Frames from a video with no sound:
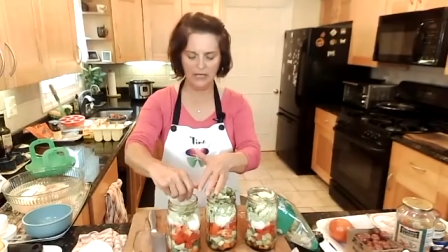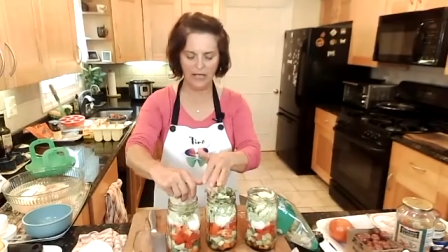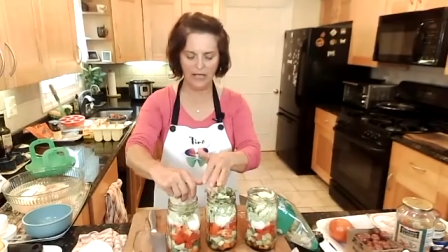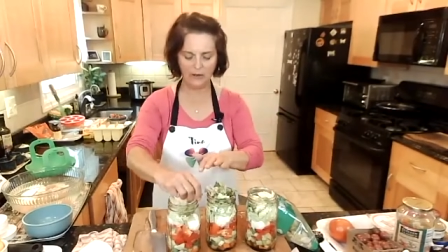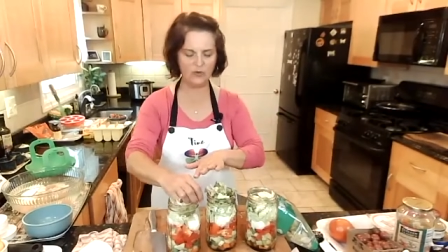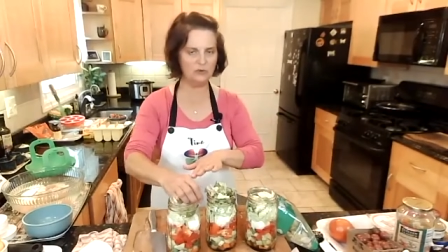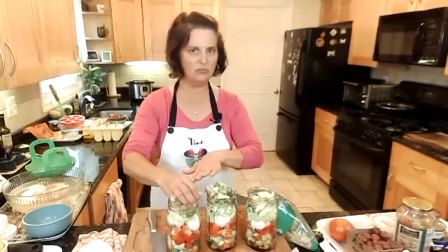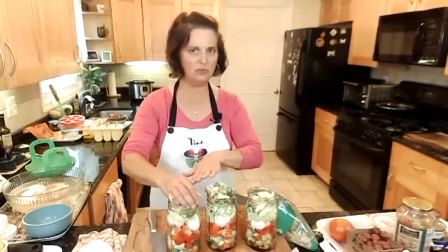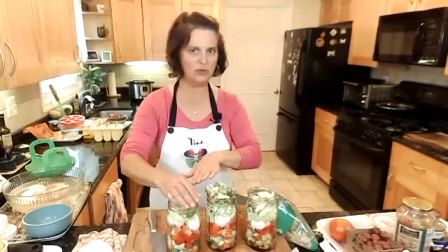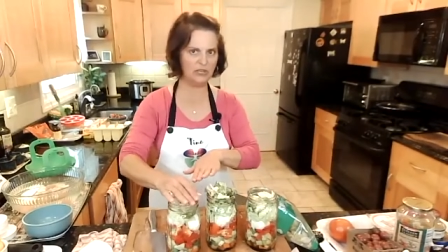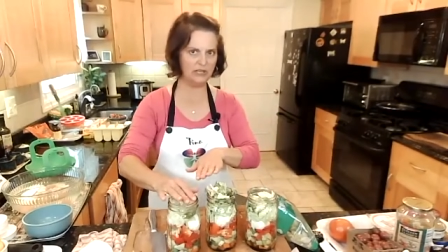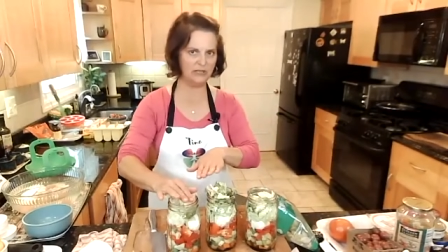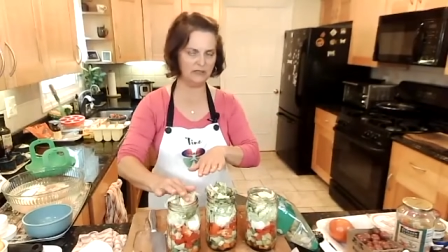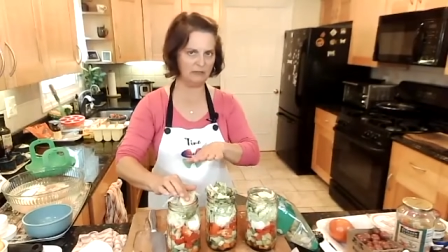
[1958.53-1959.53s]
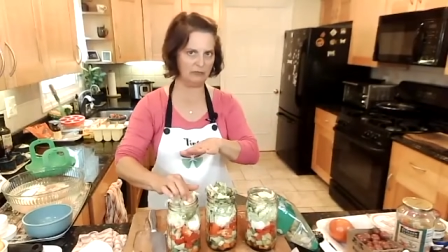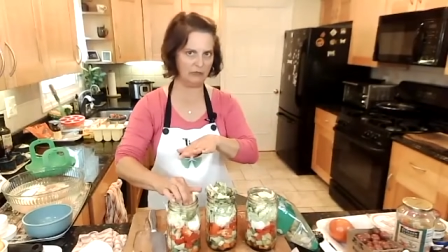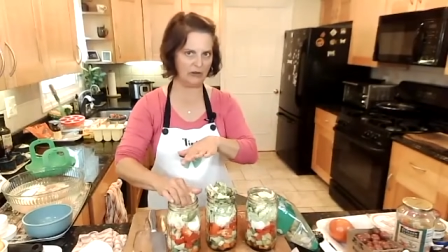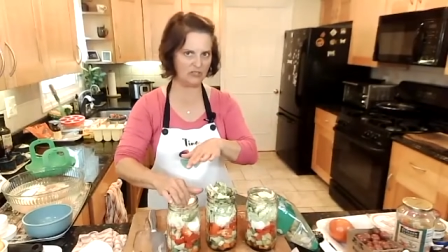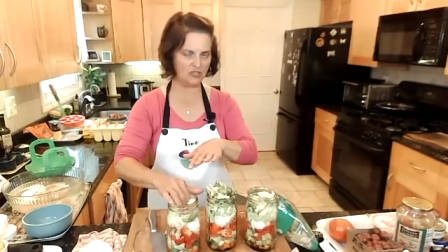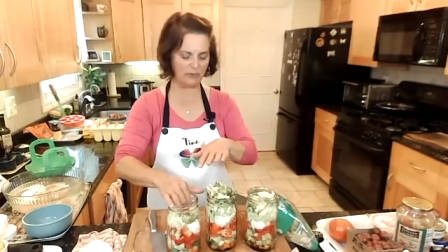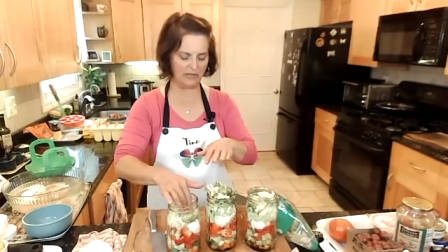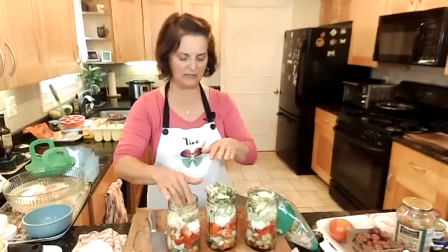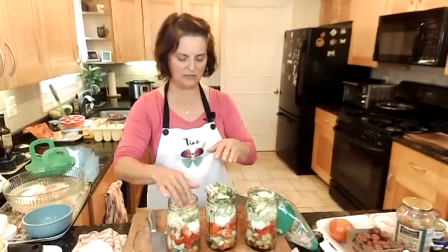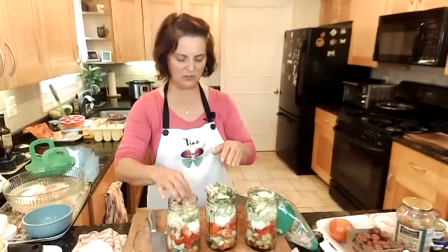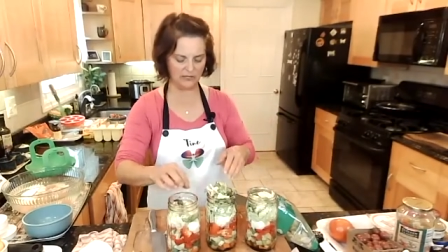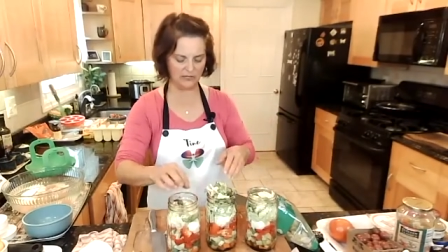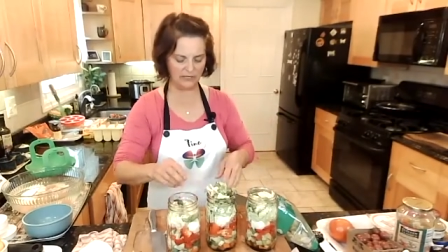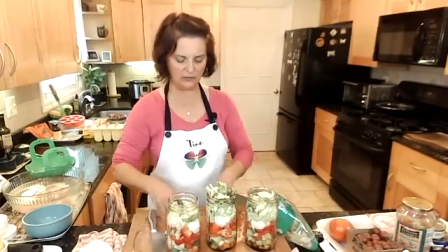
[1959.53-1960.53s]
I wouldn't put the fresh
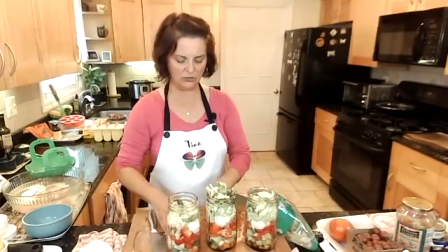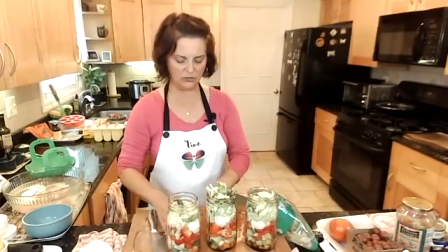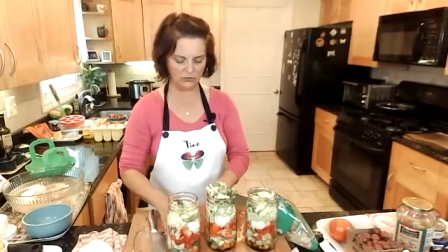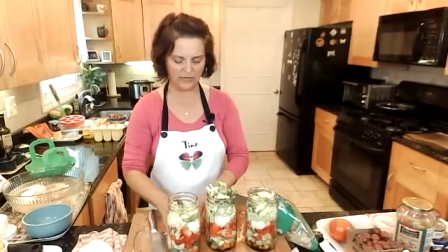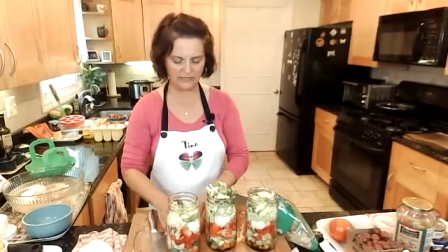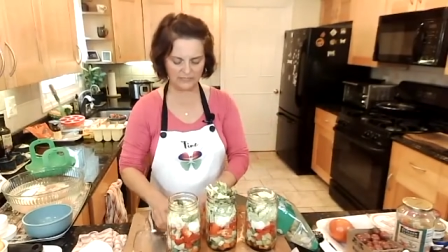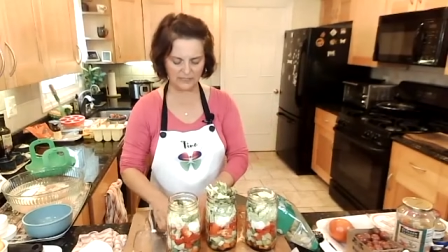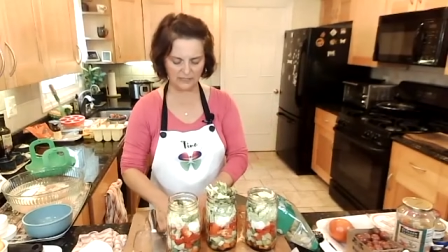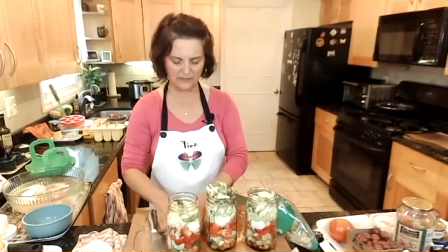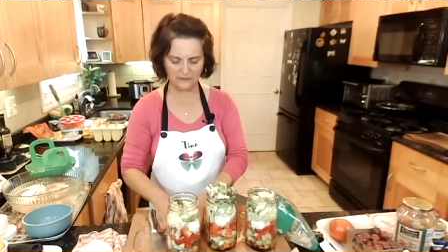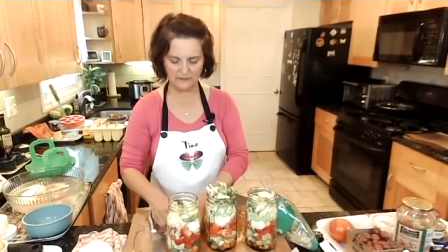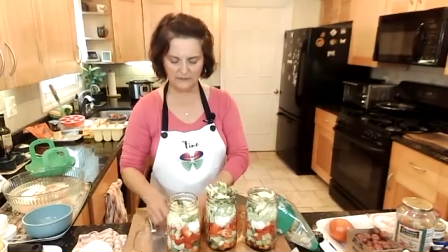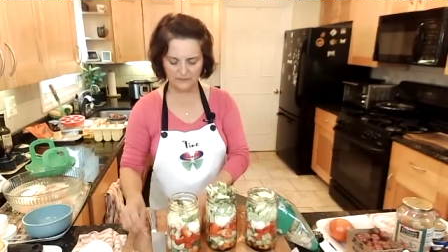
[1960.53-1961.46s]
basil in the dressing.